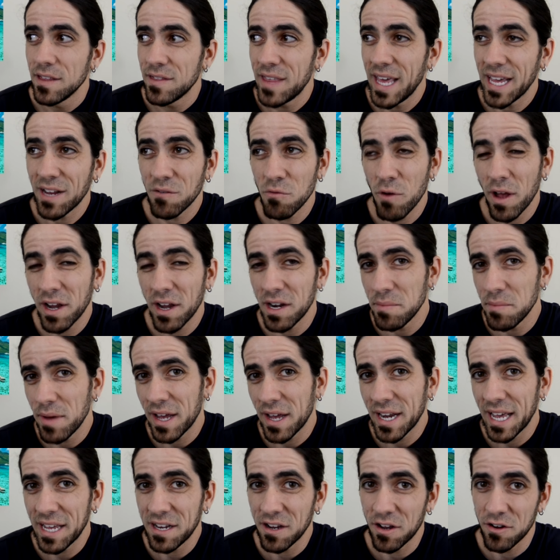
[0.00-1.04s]
they run
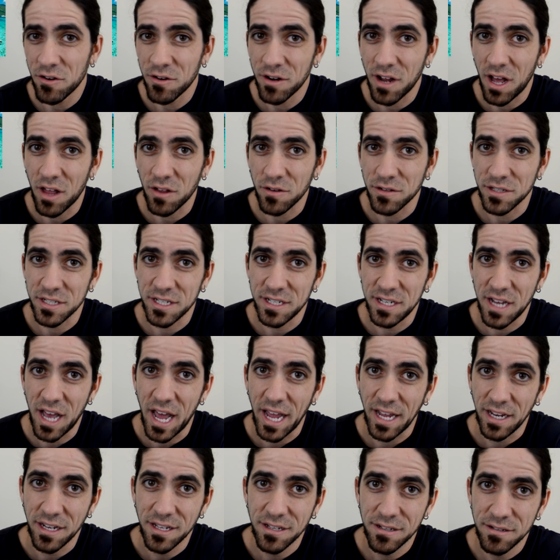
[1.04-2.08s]
about $800 a
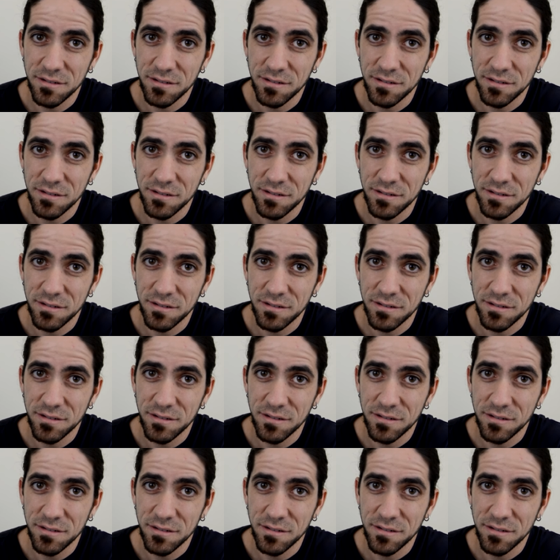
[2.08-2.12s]
night.